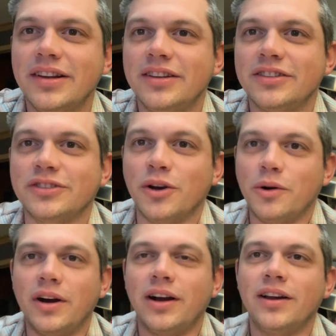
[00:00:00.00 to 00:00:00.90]
So
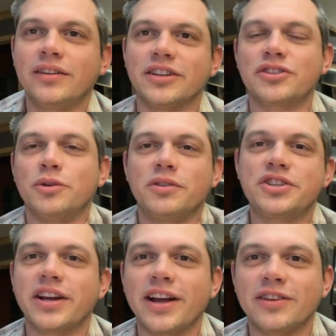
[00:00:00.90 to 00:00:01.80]
uh, let's go
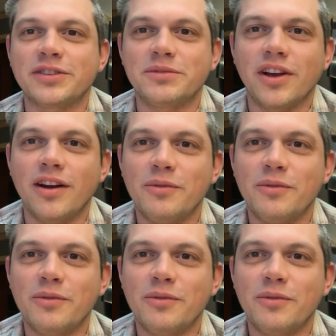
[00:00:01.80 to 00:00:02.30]
check out some dog